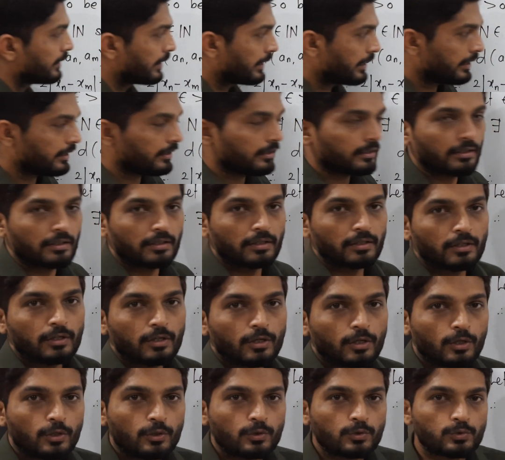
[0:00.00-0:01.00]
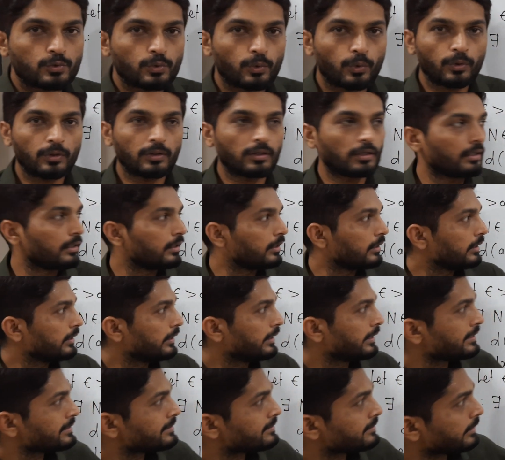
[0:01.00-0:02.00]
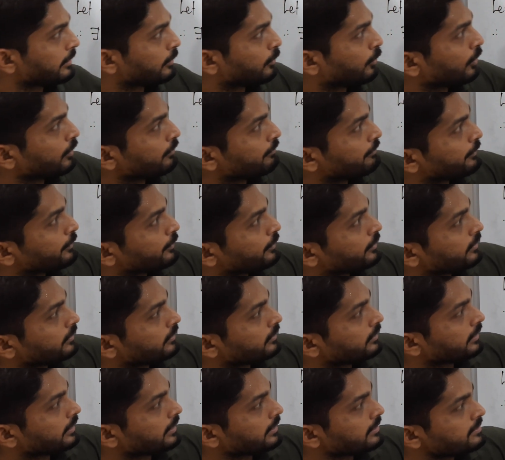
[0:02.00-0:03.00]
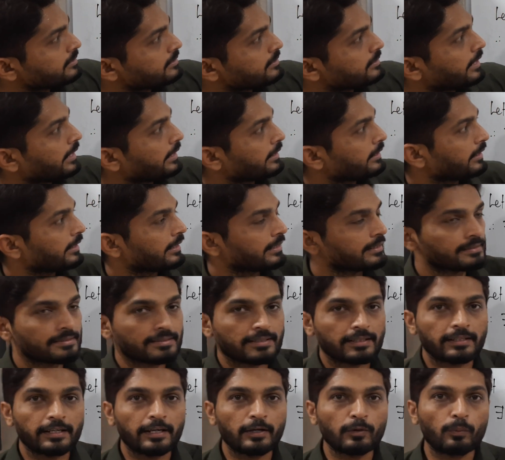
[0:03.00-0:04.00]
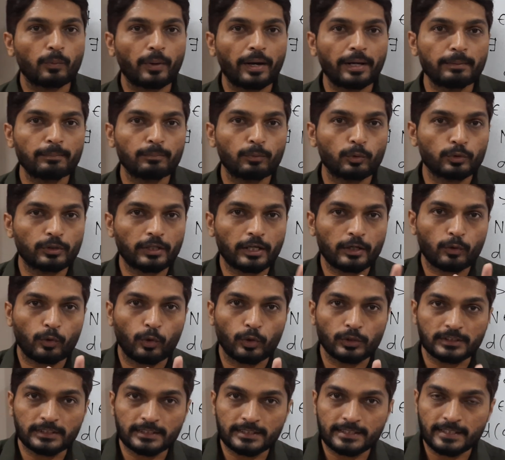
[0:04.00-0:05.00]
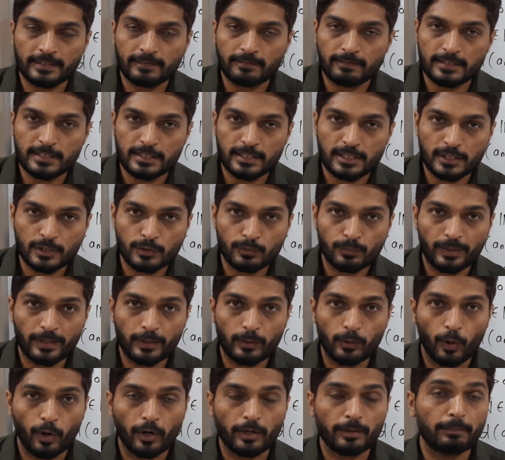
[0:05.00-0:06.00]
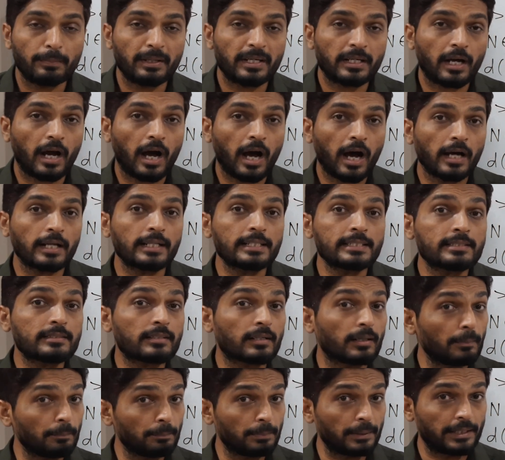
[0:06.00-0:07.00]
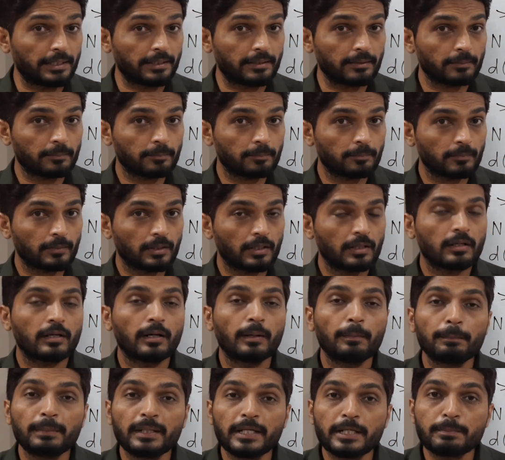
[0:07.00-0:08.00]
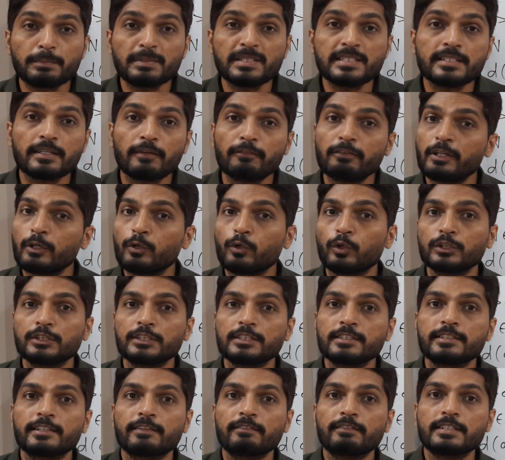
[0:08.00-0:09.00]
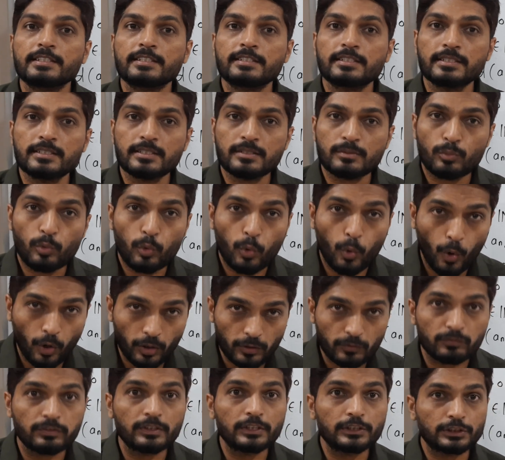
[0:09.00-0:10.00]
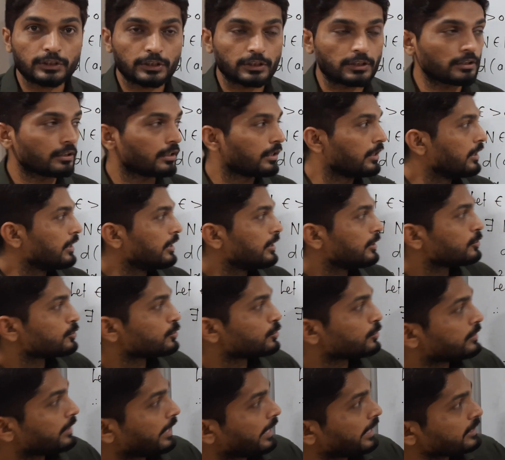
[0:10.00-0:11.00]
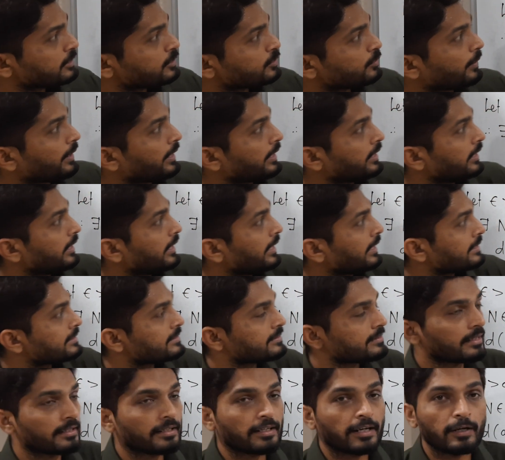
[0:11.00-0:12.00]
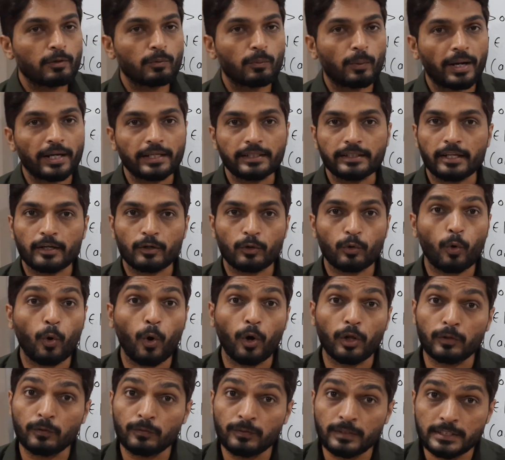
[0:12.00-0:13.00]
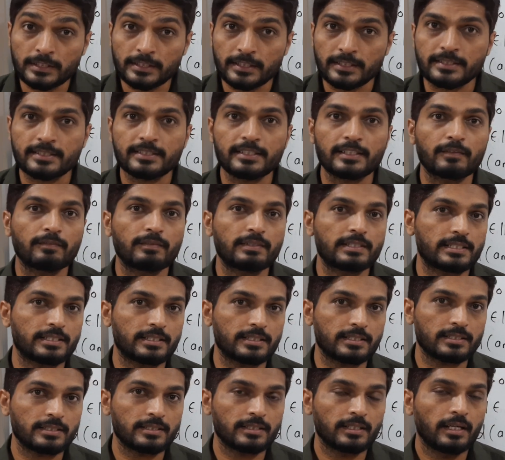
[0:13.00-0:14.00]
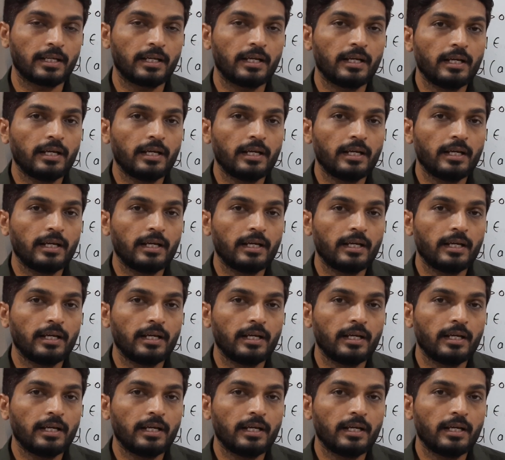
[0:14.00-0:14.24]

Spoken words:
Getting? So let us recall few things, that Xn and Yn both are Cauchy sequences we got, but R is complete. Complete means every Cauchy sequence is convergent. So that's why Xn and Yn are convergent sequences.